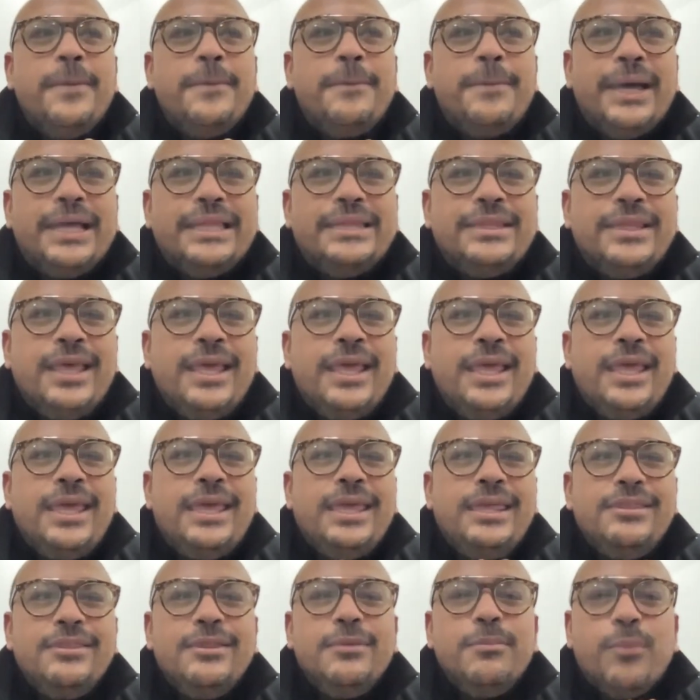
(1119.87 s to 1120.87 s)
but
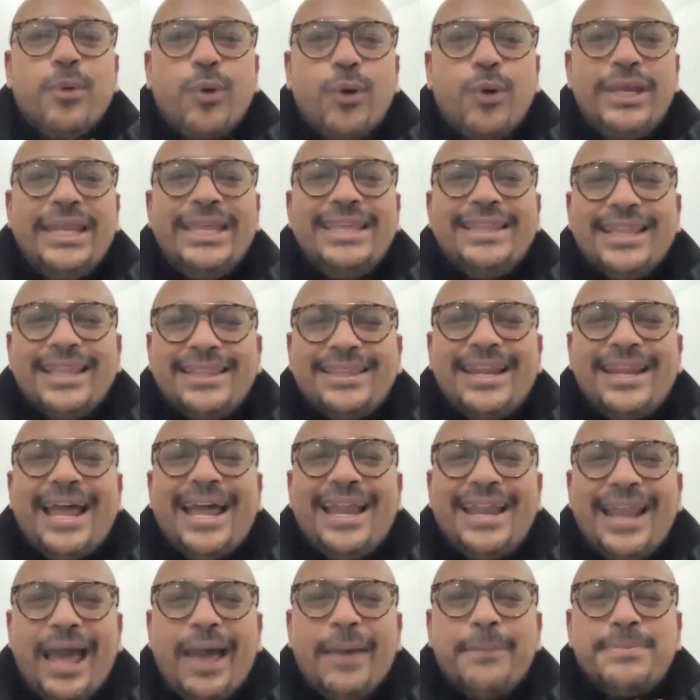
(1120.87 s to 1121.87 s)
in the morning, they try
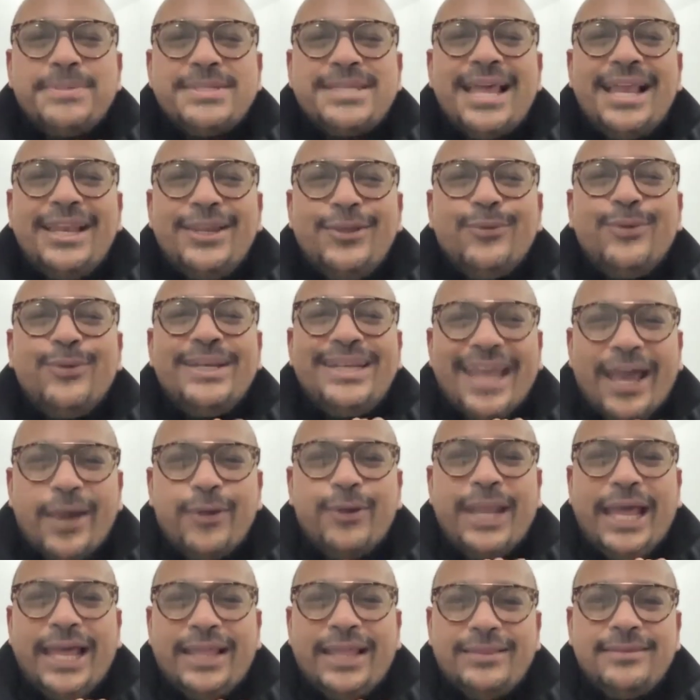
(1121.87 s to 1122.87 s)
and upsell you a
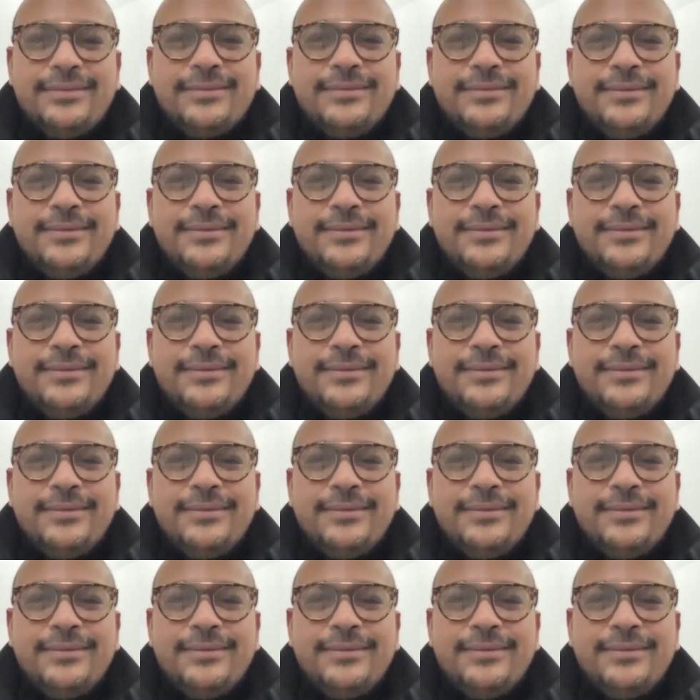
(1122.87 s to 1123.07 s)
donut.